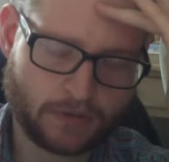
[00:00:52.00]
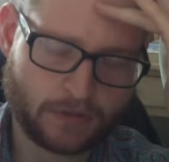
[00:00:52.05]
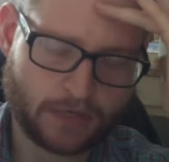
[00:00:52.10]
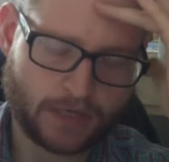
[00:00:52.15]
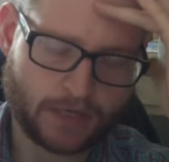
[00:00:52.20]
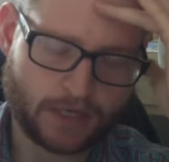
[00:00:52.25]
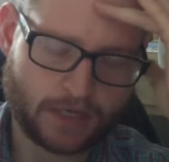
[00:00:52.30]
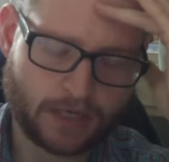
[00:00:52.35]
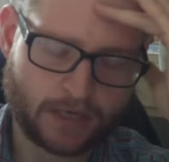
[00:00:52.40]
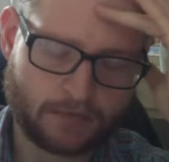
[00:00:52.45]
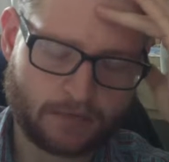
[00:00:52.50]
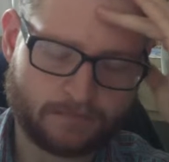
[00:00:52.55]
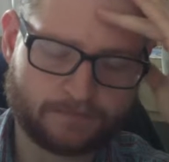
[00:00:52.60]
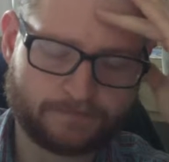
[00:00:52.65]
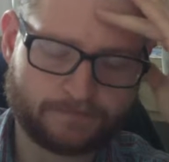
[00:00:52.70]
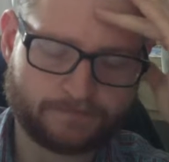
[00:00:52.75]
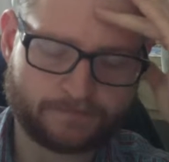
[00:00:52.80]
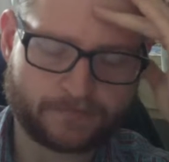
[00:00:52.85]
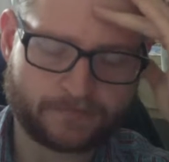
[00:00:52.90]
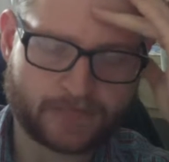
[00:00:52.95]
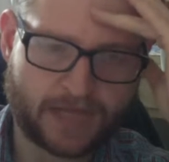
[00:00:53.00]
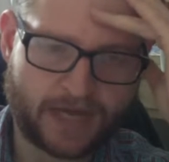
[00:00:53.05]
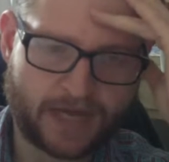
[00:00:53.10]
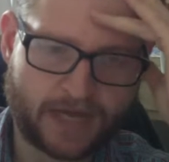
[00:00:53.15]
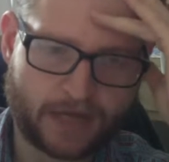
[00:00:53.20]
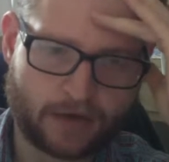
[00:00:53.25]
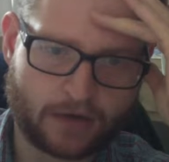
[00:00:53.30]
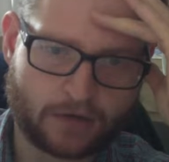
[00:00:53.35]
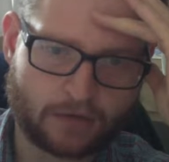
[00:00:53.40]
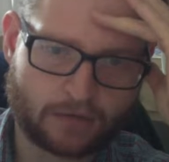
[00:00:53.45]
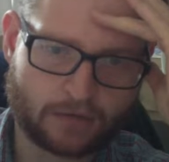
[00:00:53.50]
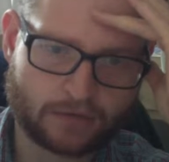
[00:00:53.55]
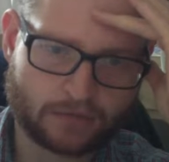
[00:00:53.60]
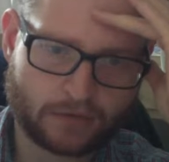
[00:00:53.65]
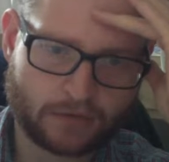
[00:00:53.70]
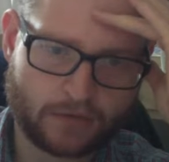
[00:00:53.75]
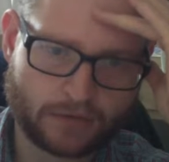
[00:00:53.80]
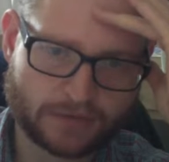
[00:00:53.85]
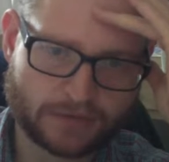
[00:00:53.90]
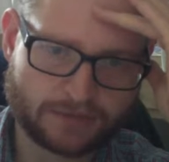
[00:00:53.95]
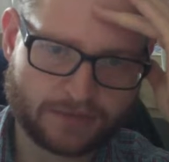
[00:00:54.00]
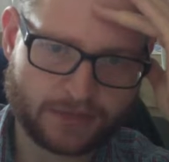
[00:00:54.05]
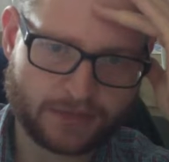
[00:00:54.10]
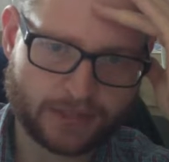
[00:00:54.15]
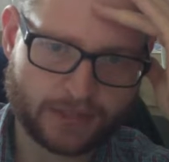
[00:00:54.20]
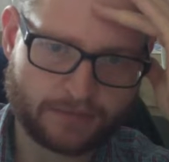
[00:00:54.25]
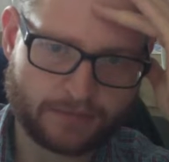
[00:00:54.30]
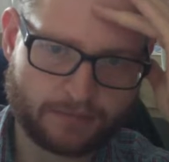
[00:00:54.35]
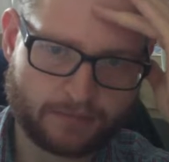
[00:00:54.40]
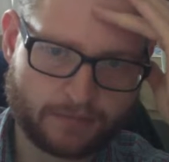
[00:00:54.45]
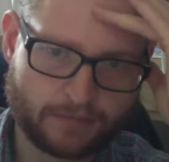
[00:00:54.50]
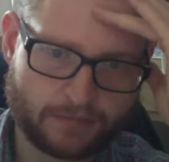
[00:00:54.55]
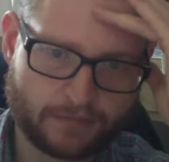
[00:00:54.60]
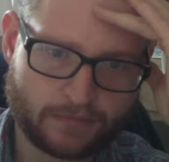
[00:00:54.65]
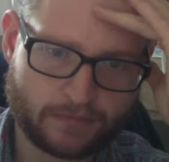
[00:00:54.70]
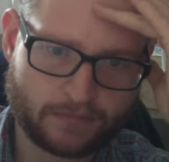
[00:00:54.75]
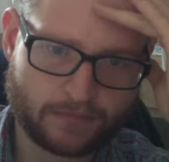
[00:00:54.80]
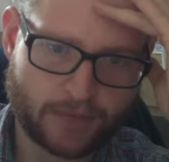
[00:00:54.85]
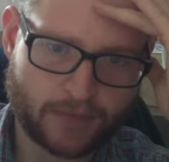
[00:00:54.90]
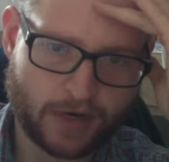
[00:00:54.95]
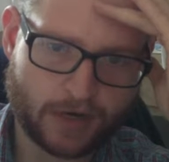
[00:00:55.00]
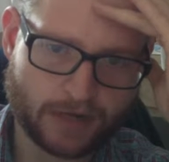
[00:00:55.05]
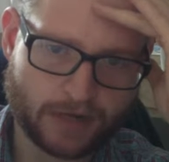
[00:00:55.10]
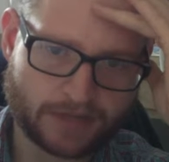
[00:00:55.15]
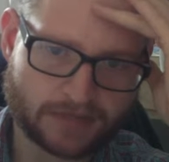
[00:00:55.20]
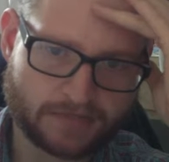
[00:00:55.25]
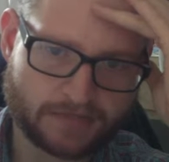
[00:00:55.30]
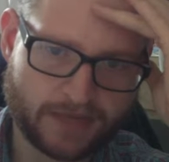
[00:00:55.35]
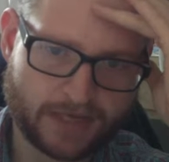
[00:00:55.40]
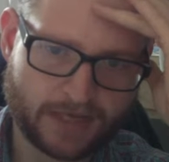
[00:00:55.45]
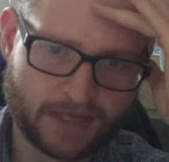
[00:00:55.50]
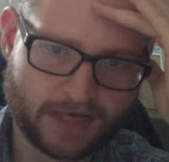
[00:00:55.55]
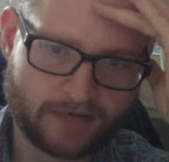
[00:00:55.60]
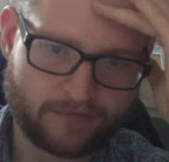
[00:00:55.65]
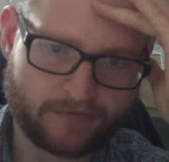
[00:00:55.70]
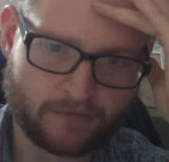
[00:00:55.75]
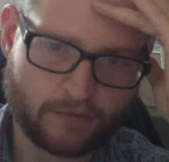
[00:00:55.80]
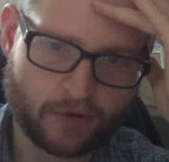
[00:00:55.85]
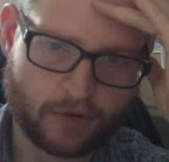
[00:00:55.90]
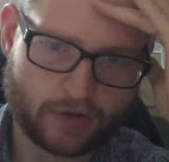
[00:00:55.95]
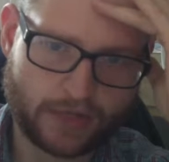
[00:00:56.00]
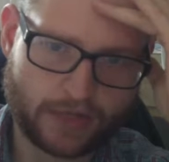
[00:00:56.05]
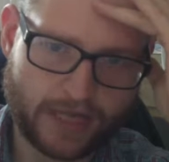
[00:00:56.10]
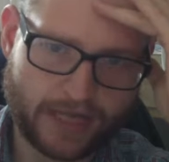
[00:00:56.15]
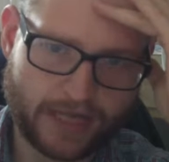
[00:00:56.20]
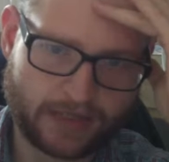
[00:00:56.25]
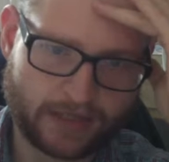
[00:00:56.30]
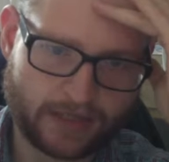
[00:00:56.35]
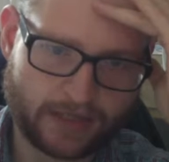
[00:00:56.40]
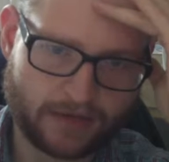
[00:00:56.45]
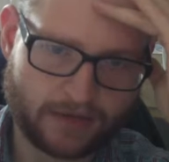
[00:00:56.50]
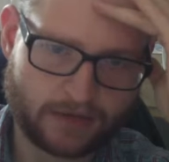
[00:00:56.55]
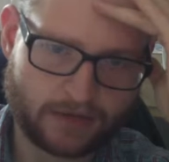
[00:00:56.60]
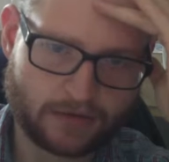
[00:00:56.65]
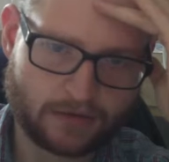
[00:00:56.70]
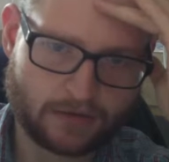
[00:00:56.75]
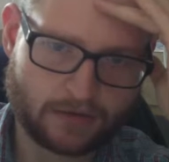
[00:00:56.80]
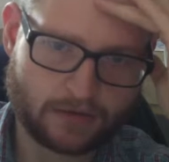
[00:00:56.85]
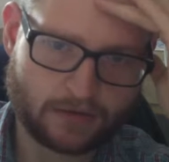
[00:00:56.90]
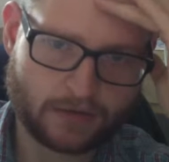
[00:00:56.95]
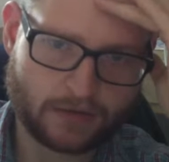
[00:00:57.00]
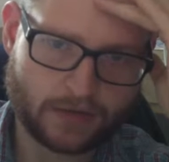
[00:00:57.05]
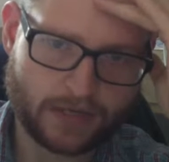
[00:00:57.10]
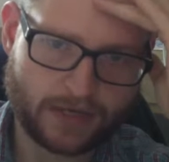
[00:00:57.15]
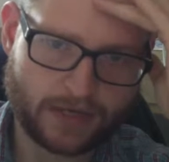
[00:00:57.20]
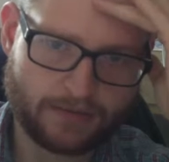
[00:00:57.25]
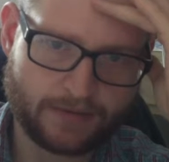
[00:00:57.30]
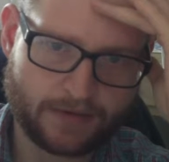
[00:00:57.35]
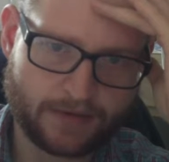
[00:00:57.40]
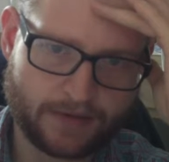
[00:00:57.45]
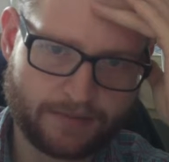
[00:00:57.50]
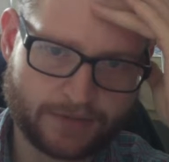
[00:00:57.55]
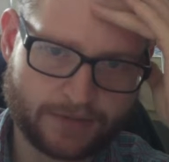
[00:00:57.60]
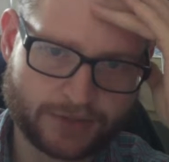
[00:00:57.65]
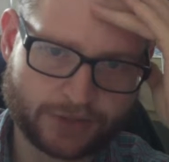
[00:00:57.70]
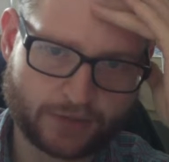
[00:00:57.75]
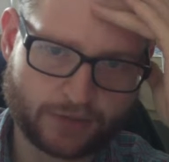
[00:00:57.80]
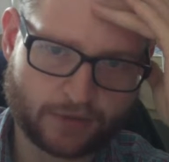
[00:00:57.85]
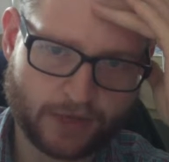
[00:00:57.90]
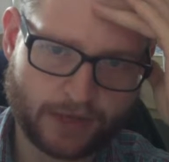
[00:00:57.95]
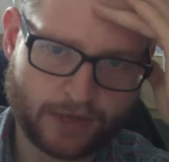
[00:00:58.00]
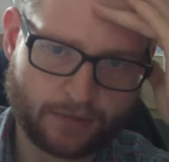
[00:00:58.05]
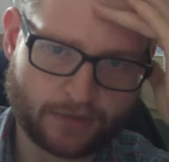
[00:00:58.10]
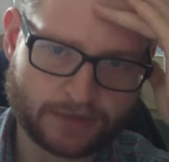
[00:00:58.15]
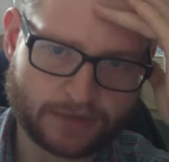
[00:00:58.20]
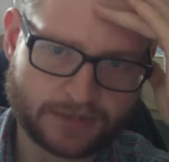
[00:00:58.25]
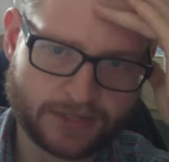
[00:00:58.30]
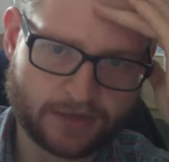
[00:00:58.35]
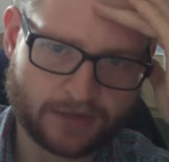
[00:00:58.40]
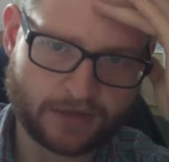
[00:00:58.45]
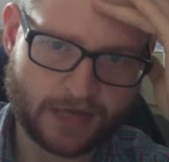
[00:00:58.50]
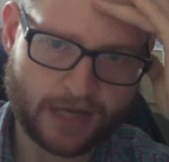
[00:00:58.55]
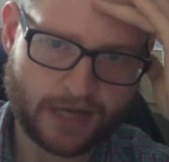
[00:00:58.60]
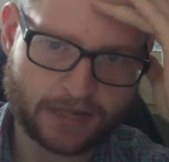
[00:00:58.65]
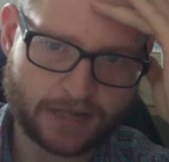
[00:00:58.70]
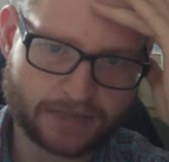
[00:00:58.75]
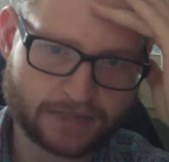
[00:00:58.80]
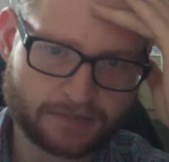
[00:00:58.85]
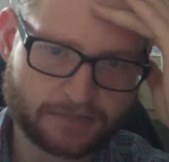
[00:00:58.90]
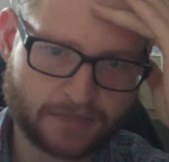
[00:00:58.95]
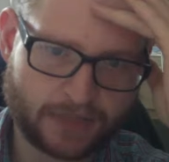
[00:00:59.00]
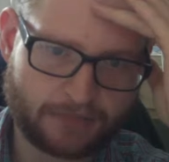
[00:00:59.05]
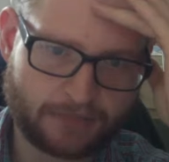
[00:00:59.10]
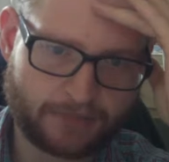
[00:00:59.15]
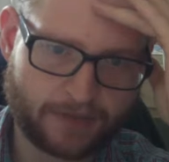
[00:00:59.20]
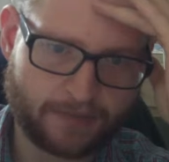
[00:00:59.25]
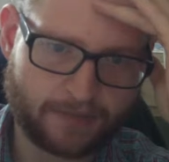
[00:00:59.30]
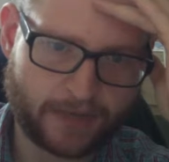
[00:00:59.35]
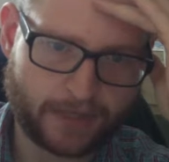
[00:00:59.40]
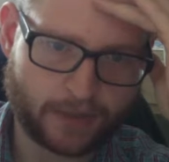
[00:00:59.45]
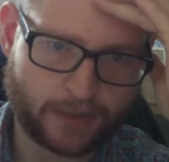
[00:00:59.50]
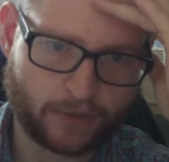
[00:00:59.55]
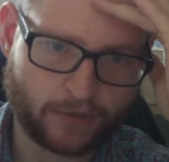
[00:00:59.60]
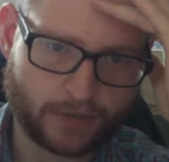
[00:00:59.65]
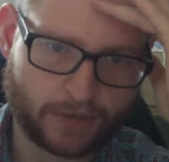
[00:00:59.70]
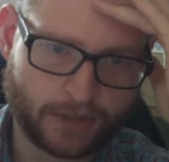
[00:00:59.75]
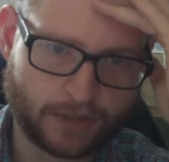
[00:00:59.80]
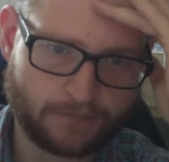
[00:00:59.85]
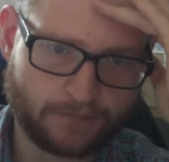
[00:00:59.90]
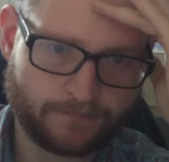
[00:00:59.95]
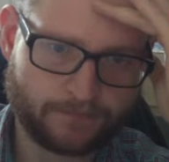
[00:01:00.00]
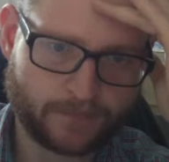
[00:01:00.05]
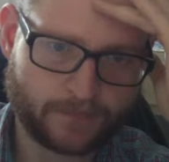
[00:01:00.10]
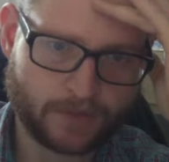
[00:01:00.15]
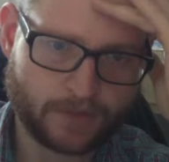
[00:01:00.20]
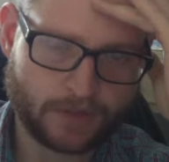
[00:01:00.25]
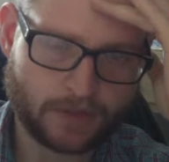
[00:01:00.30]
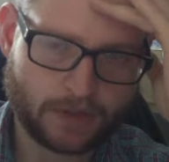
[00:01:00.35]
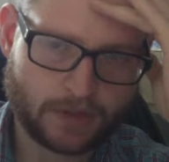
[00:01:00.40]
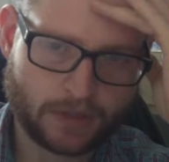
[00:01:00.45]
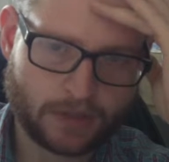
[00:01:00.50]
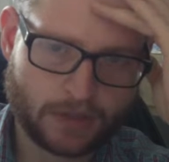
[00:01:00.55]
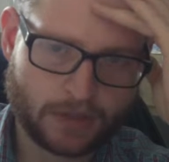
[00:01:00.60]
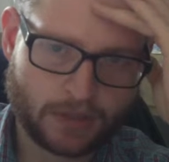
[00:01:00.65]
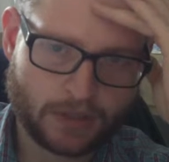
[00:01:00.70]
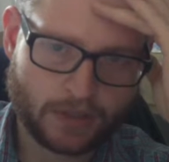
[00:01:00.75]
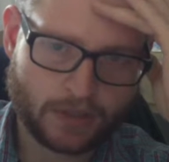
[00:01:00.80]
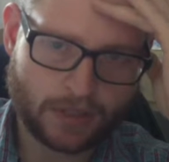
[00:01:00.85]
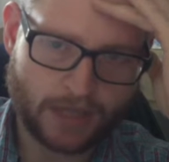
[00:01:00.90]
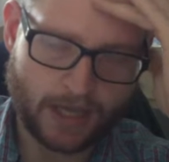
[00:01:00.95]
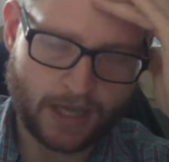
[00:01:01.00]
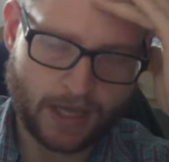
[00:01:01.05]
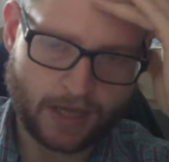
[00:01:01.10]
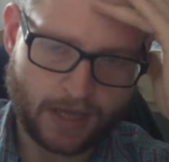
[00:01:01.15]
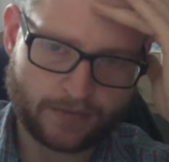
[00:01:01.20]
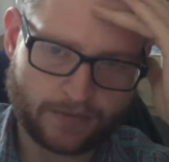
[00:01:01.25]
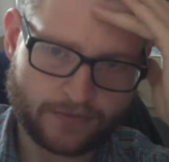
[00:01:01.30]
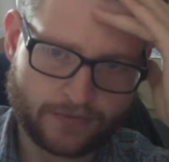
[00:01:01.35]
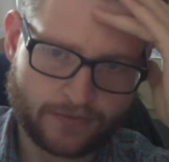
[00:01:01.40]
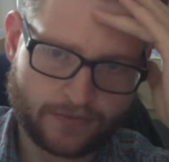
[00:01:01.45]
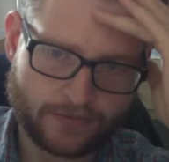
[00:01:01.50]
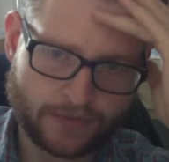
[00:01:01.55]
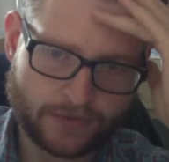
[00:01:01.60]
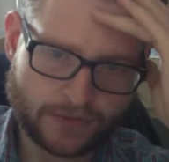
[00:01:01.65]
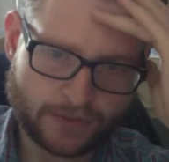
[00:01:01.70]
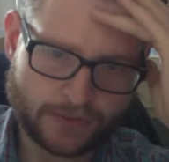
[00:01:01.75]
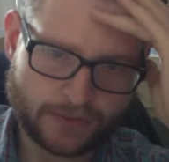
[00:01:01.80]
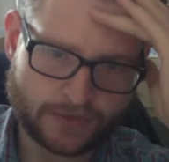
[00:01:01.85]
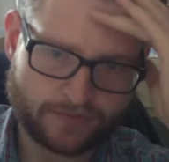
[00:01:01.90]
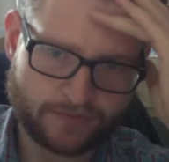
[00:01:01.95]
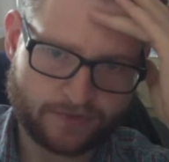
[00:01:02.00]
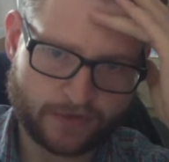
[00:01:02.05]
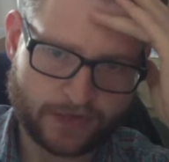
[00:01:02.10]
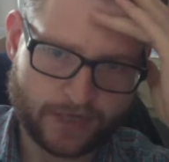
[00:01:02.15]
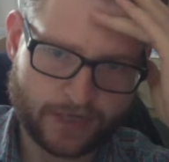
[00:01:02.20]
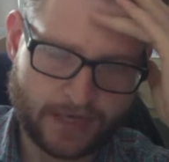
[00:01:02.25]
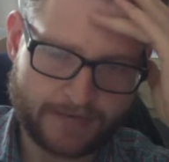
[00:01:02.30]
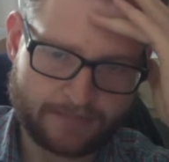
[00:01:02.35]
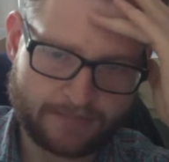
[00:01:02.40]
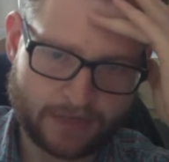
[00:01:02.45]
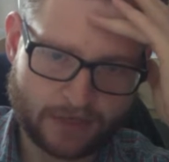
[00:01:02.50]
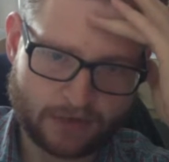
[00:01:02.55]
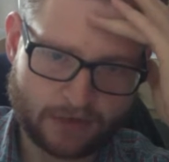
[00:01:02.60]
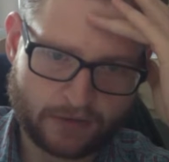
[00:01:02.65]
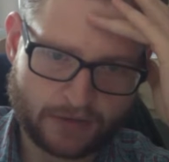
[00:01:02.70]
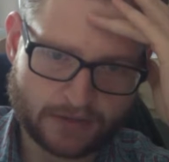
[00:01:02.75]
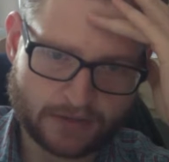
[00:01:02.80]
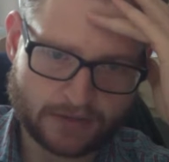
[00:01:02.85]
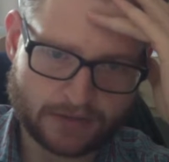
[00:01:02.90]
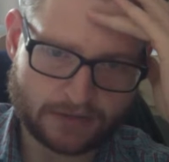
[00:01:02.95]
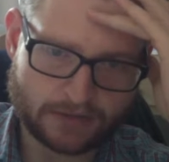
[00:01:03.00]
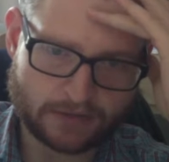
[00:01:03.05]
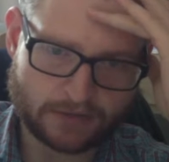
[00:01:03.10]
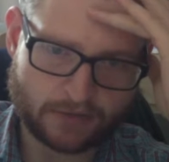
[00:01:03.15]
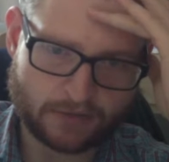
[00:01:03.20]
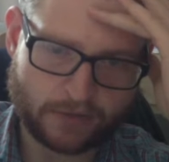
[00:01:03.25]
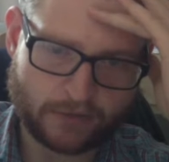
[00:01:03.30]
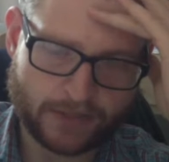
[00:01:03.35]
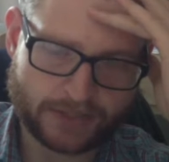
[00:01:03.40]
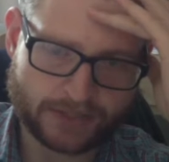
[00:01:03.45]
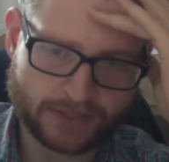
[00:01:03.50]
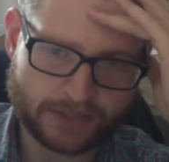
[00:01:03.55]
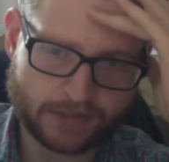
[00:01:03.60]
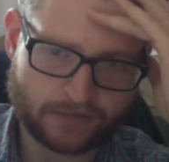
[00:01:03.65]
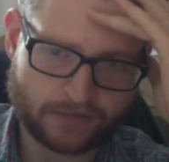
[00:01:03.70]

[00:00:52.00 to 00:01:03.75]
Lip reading: How ultimately parties make it ever more likely that a majority will tyrannize a minority. And this was I'm not going to question the